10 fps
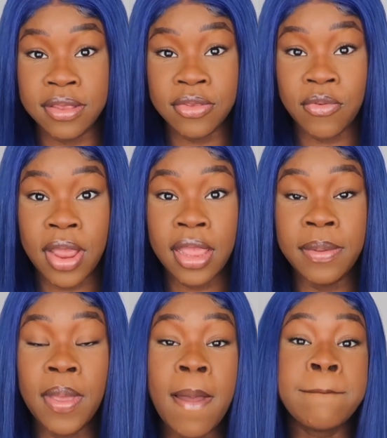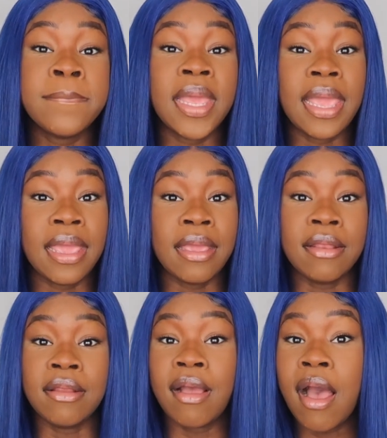subscribe
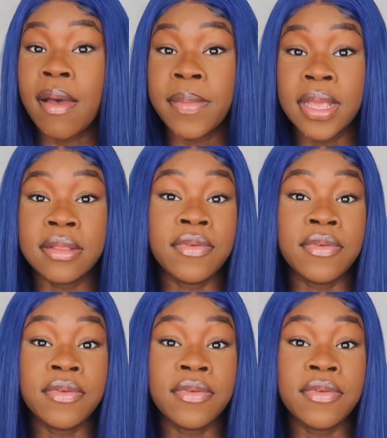and comment.